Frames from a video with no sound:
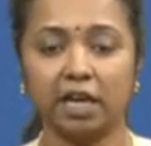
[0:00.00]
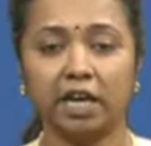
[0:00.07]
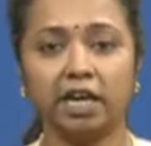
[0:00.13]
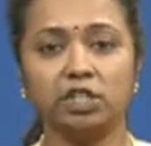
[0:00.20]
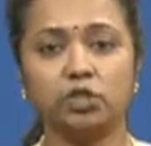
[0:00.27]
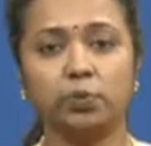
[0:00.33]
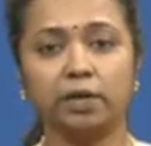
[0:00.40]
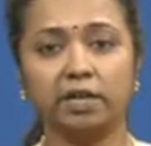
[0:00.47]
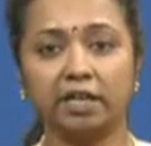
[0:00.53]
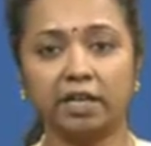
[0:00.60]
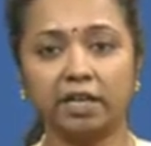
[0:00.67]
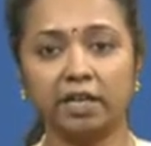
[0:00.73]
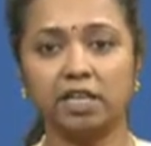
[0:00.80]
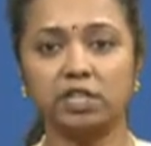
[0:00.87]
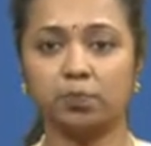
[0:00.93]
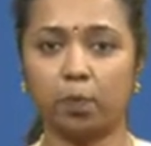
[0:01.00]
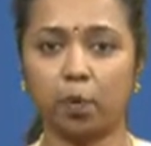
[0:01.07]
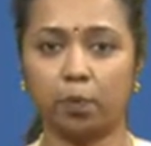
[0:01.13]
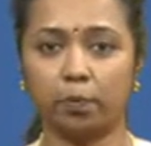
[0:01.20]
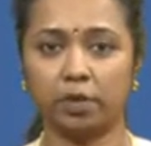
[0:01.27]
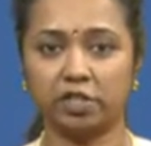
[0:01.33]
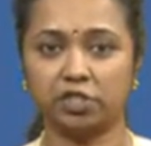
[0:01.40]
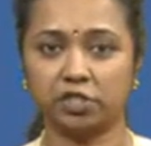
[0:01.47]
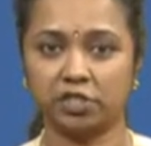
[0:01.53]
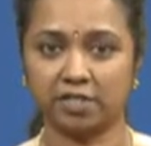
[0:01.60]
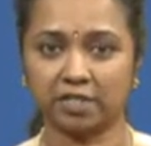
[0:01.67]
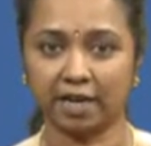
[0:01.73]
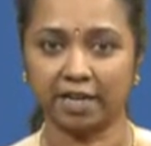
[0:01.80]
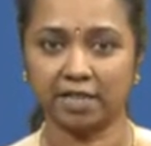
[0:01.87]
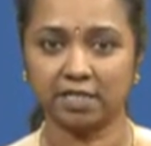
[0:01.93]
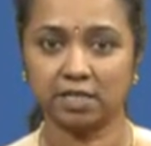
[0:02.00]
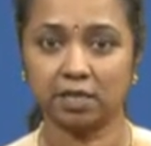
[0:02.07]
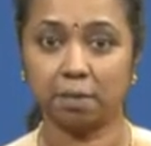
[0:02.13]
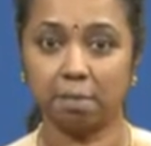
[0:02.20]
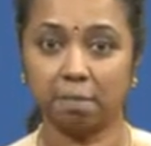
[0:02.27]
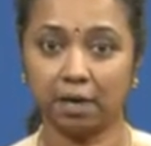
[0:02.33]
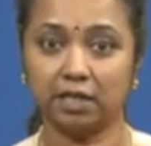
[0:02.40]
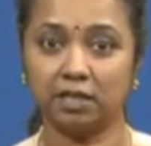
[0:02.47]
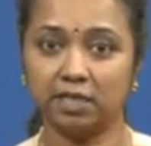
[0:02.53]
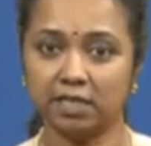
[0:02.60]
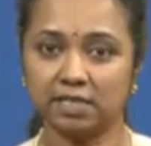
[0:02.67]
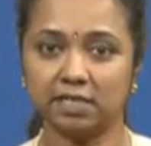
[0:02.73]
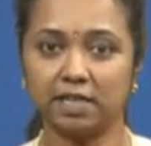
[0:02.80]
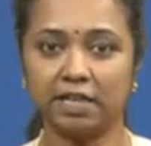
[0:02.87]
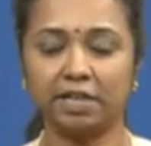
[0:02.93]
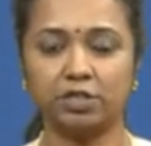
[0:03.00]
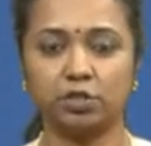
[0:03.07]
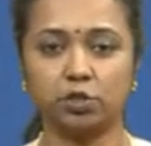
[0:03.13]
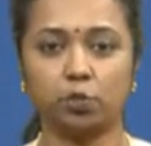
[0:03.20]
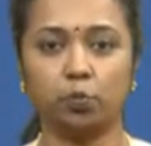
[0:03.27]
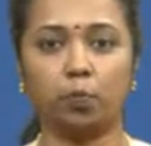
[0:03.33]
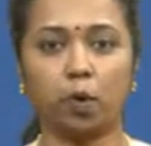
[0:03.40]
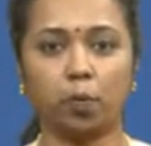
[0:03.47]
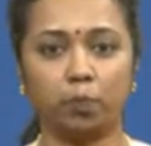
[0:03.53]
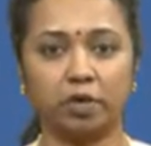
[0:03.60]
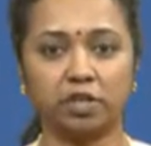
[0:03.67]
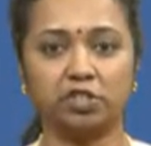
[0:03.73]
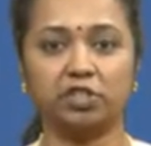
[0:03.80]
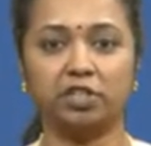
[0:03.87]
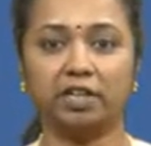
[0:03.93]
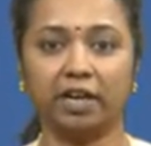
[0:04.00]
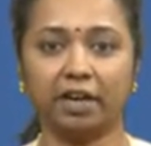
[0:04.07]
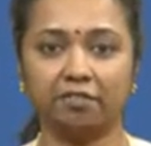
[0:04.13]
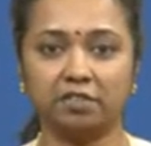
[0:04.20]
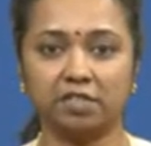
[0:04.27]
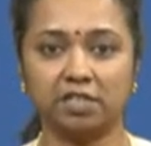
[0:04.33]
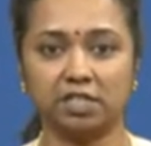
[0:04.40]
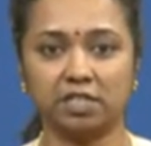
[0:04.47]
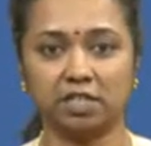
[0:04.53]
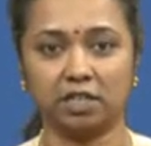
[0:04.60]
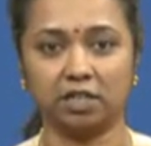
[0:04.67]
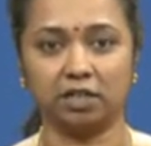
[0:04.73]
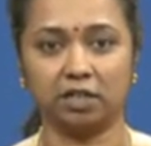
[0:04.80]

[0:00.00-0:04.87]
It will decrease population size, but this leads to population diversity.